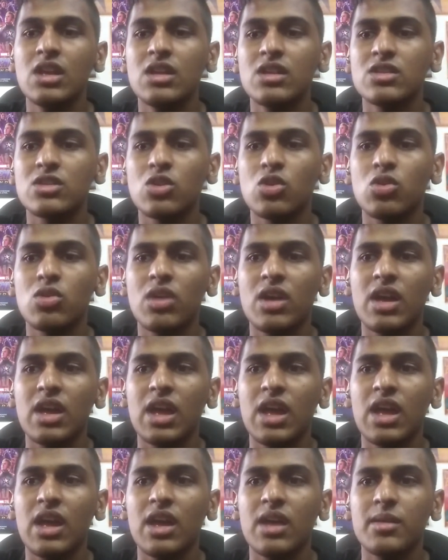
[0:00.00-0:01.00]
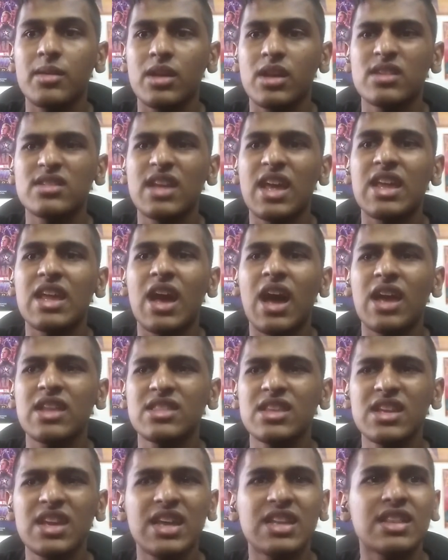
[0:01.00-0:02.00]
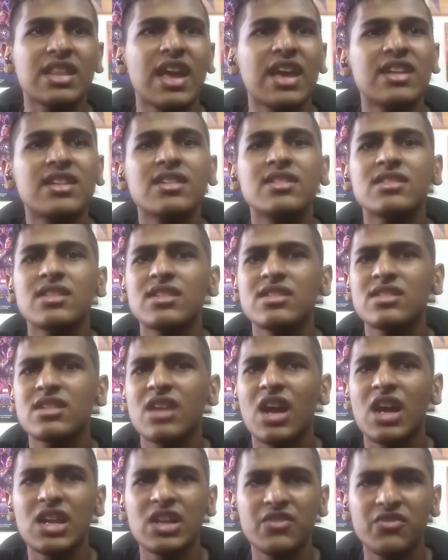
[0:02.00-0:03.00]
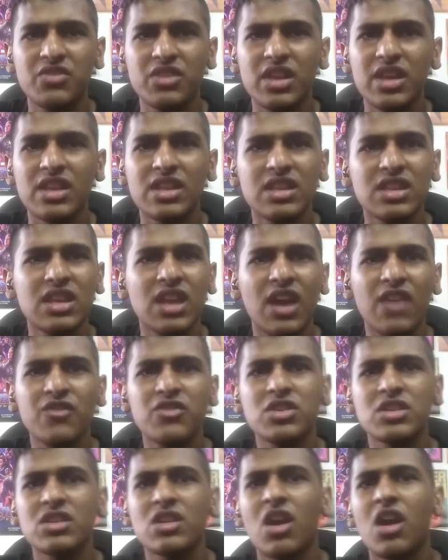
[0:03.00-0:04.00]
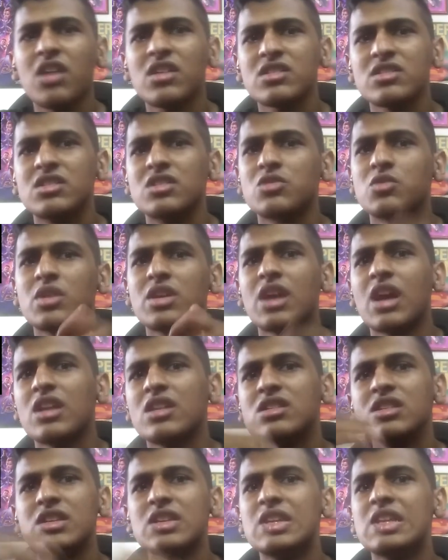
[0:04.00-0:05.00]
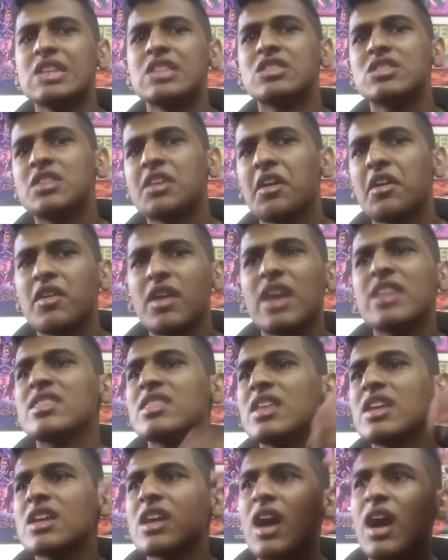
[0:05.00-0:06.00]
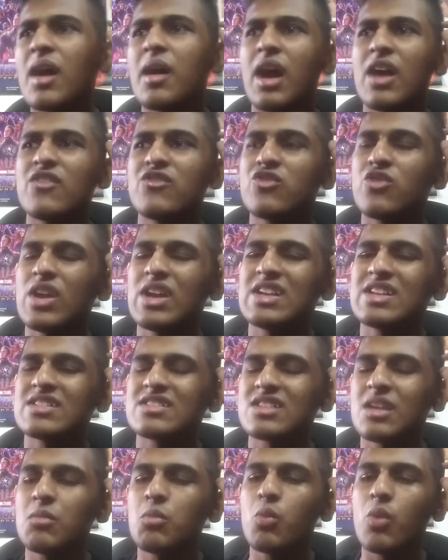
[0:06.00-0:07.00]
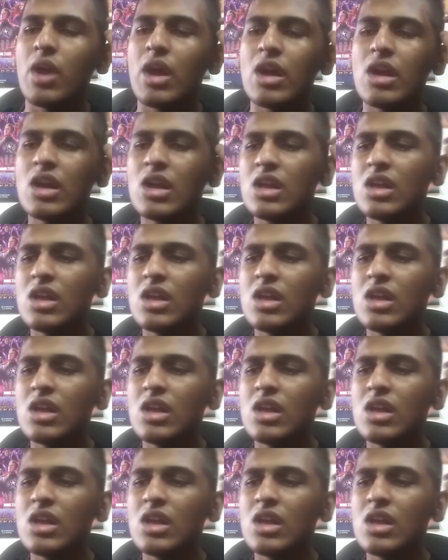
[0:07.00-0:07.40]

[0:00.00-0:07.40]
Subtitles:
So because I think Atlantis is kind of in the African continent, right underneath there. I think I've read it somewhere.